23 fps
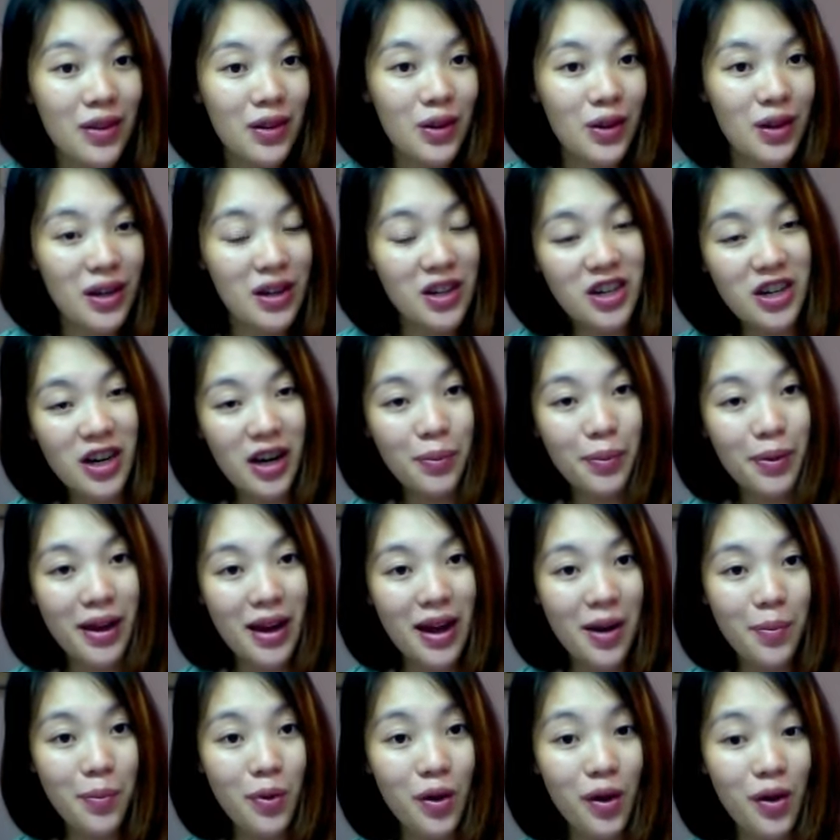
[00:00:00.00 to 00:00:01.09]
You can check me
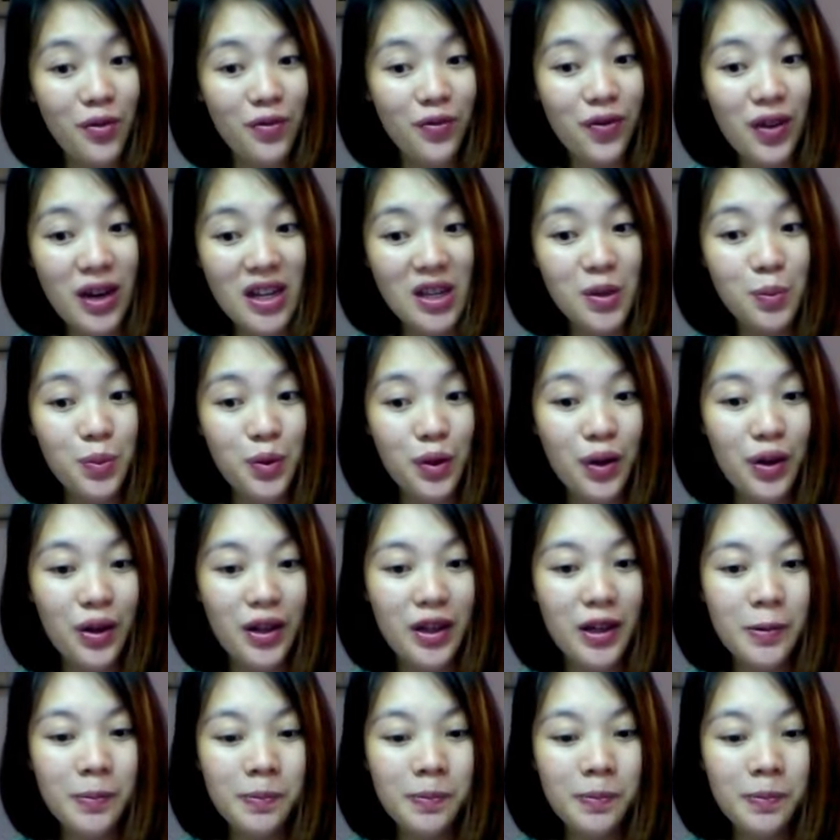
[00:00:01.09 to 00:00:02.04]
up on Facebook.